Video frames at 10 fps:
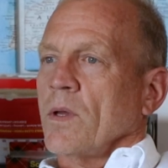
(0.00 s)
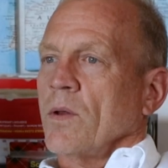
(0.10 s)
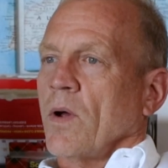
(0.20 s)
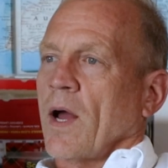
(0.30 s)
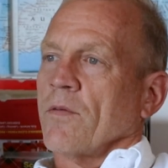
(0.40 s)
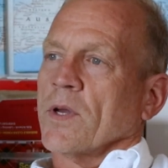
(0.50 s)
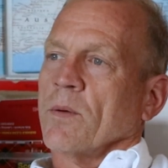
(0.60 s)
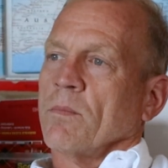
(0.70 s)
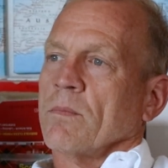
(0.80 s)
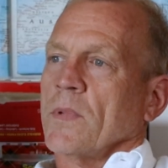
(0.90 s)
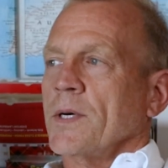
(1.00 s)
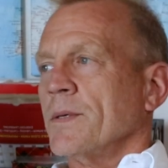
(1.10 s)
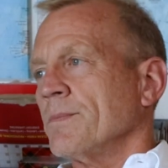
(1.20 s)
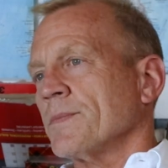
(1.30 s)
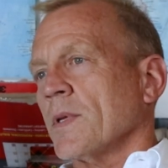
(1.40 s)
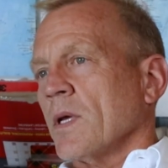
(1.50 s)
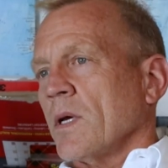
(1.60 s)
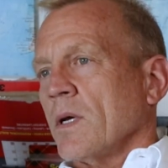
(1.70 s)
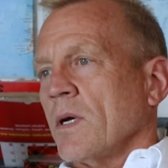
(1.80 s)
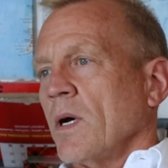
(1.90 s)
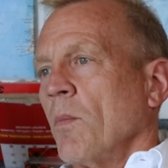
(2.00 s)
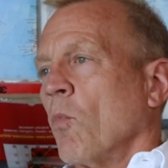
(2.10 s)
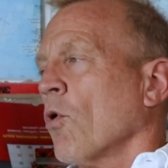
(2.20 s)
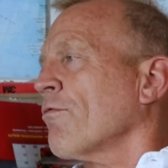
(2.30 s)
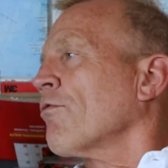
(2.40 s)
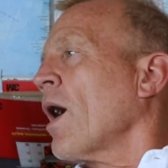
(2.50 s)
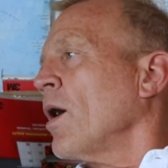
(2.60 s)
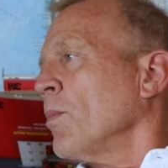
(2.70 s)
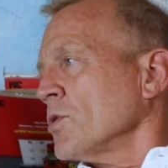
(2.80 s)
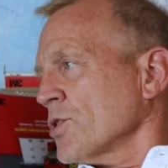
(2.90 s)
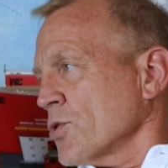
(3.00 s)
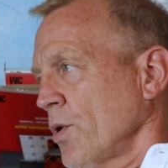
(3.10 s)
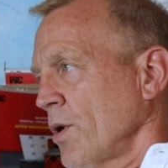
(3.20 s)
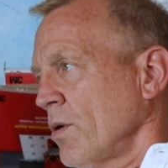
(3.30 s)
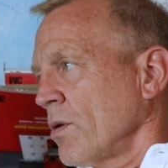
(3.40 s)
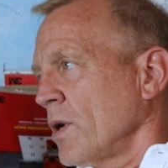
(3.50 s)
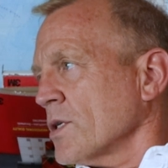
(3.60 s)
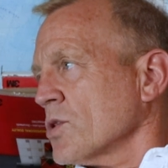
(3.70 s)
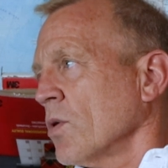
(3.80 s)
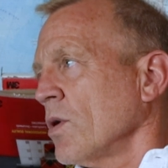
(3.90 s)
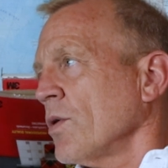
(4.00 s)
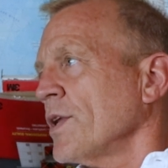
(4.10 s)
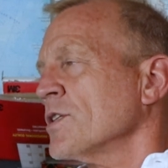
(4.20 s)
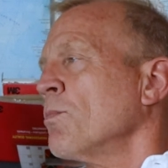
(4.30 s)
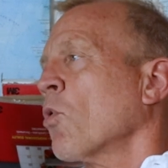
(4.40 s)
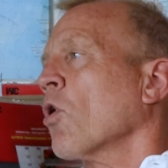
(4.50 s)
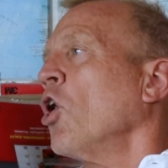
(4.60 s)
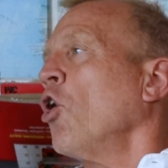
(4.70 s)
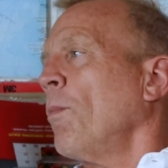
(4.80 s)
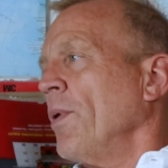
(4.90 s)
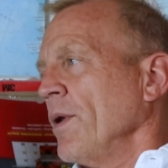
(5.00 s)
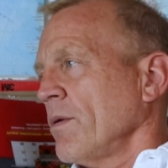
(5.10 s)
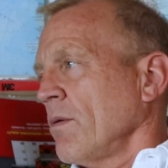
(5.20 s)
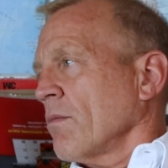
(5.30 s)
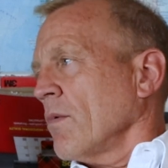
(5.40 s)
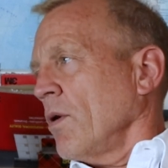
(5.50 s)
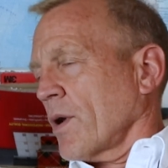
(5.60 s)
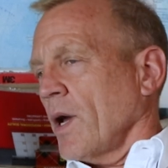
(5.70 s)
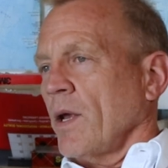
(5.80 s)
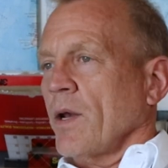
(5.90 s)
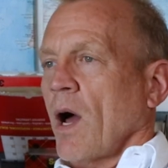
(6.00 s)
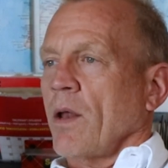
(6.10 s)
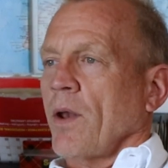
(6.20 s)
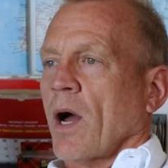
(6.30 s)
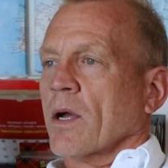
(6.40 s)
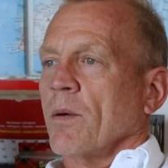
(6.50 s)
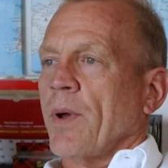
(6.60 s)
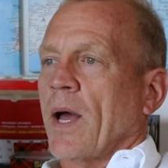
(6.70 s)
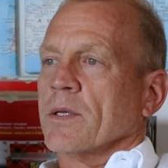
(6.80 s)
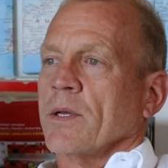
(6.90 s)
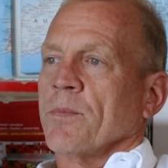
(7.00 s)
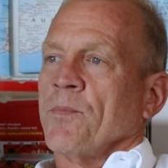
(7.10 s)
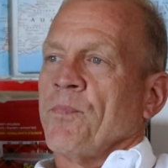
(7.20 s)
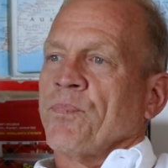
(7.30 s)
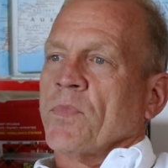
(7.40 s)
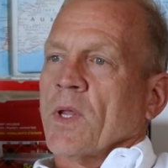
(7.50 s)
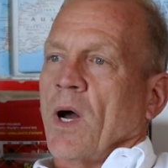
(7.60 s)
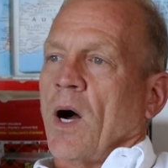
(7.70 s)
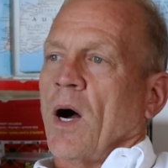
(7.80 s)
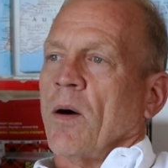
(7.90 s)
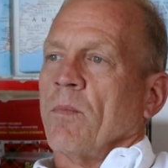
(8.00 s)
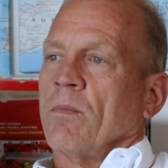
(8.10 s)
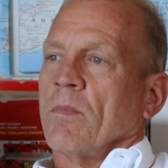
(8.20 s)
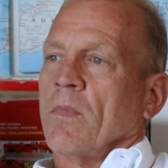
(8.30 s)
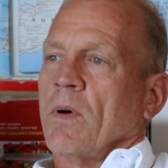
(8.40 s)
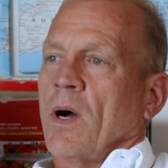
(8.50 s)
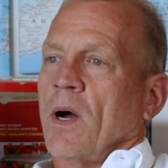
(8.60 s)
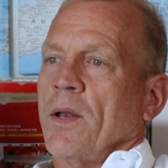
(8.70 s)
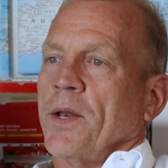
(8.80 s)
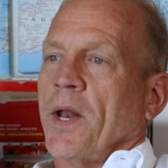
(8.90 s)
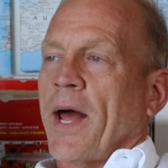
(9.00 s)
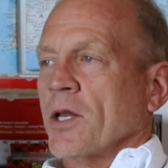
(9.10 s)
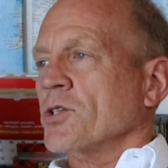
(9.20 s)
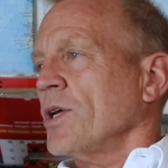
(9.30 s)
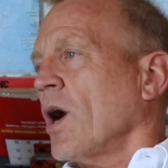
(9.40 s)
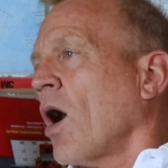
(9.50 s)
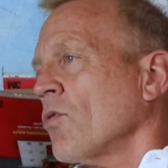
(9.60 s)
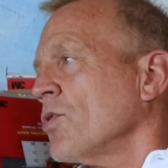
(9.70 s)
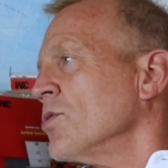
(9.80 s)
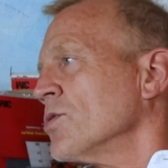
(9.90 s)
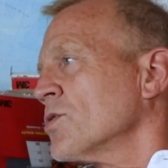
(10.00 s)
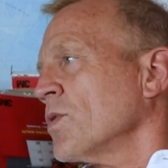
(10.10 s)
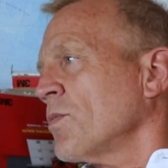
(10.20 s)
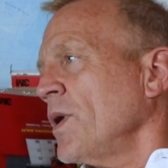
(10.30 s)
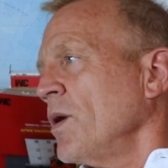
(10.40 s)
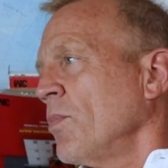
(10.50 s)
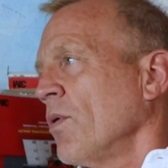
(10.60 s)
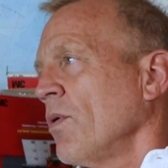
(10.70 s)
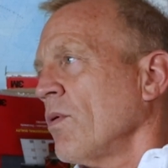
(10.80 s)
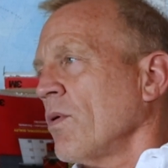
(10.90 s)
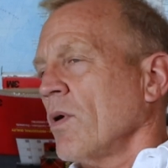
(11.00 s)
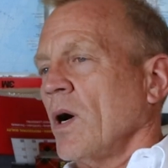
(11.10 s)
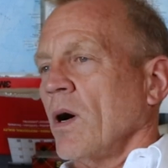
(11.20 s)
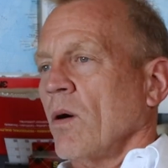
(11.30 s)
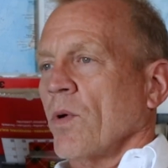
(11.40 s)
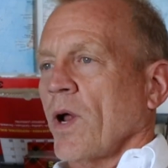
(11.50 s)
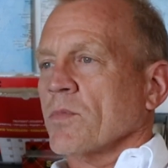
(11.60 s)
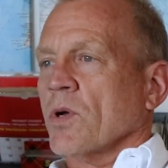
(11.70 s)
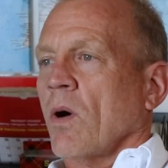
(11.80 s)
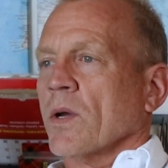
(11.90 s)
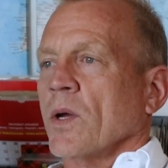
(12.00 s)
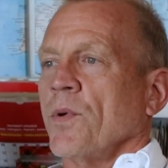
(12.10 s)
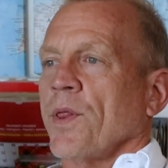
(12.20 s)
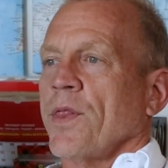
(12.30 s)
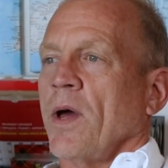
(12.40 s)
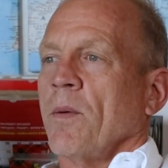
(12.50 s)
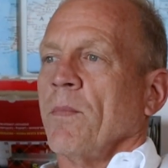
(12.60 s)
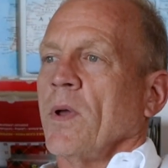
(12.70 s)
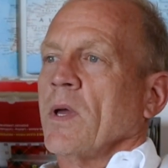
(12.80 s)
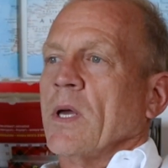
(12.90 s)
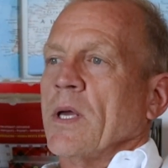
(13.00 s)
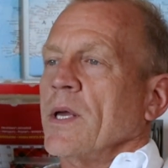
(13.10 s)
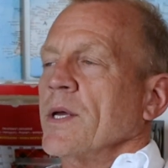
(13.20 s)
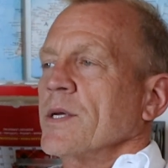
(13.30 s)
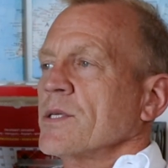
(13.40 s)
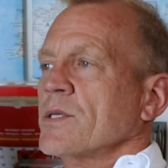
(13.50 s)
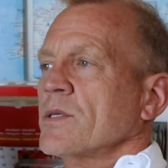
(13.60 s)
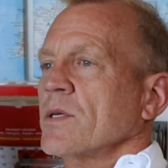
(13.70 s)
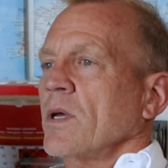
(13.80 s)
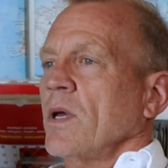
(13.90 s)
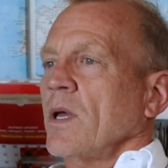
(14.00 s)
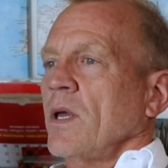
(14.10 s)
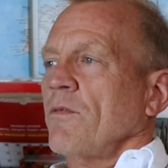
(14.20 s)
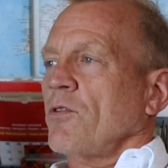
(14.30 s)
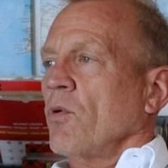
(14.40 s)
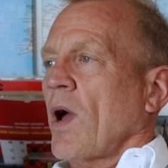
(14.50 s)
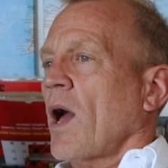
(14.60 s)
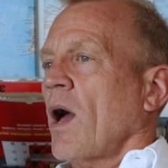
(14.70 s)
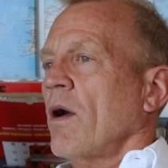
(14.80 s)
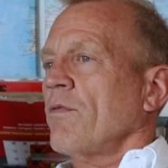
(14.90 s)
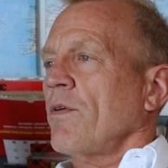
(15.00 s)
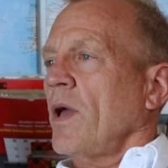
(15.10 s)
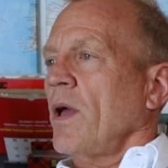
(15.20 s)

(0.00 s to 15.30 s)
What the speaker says: having a more friable soil, a soil that is more open, okay, not compacted. An analogy I'll use with people when I'm talking with them is, if you have